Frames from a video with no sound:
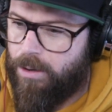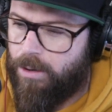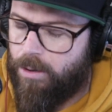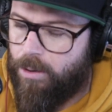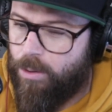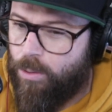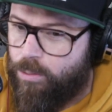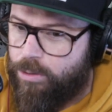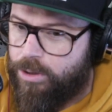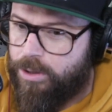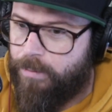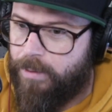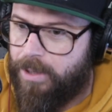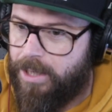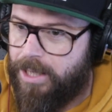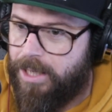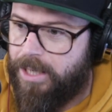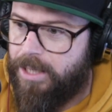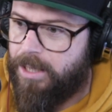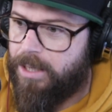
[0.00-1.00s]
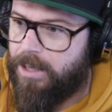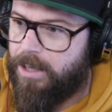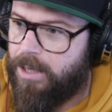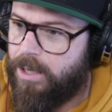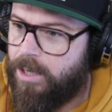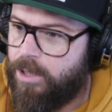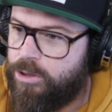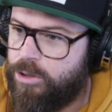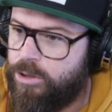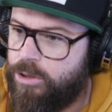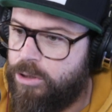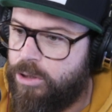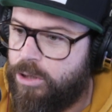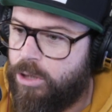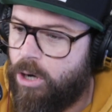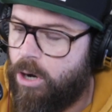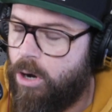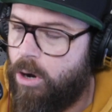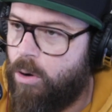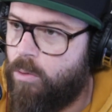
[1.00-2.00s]
ultimately you
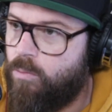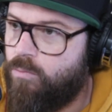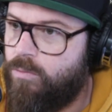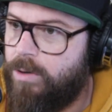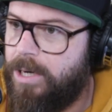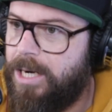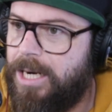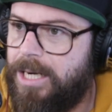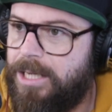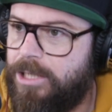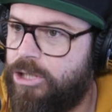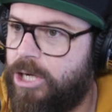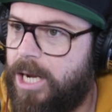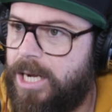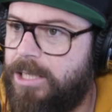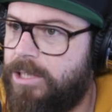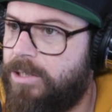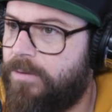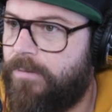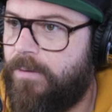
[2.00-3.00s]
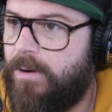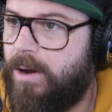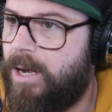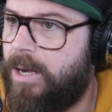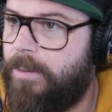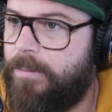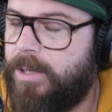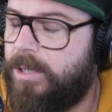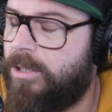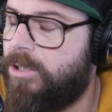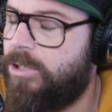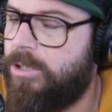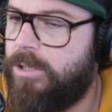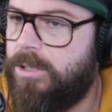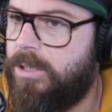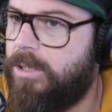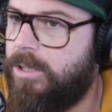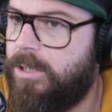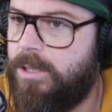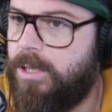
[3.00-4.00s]
can't really change a fighter, because
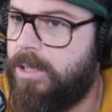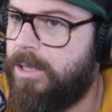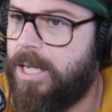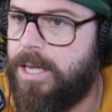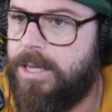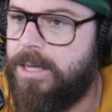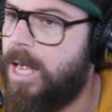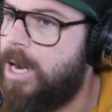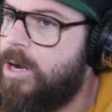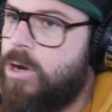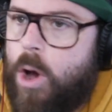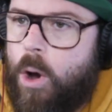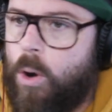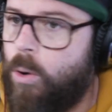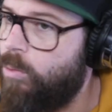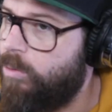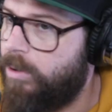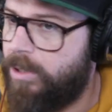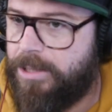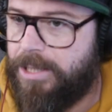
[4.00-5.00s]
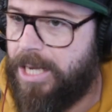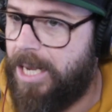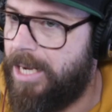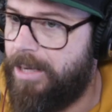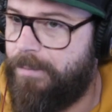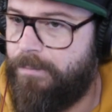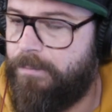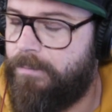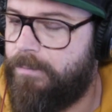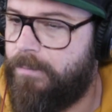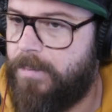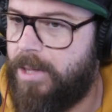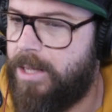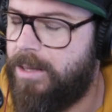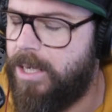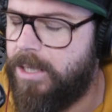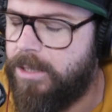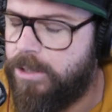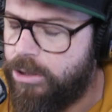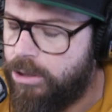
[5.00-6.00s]
they're not all the same.
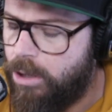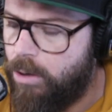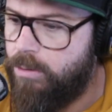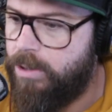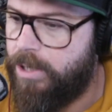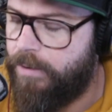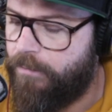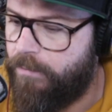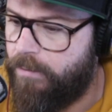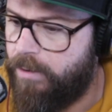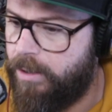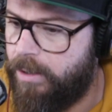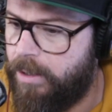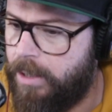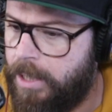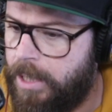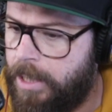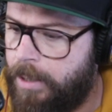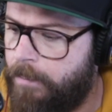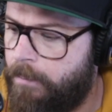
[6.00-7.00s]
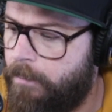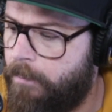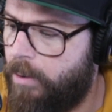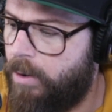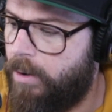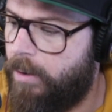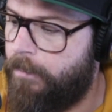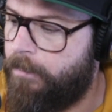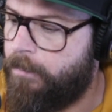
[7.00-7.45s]
They're so different. But